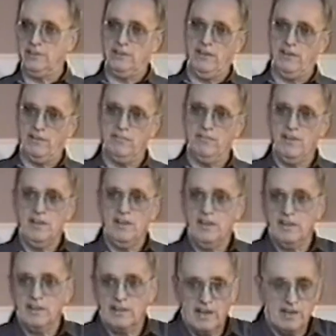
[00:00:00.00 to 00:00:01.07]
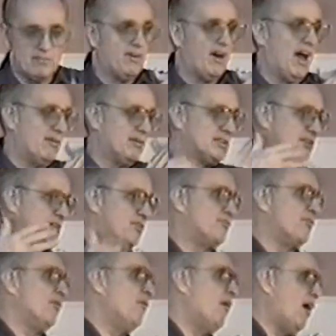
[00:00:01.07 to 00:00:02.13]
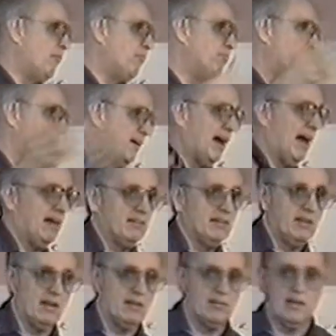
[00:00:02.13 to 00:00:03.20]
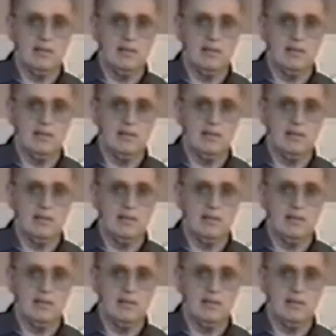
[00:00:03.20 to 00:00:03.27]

you know, got a virus and threw up, out, you know,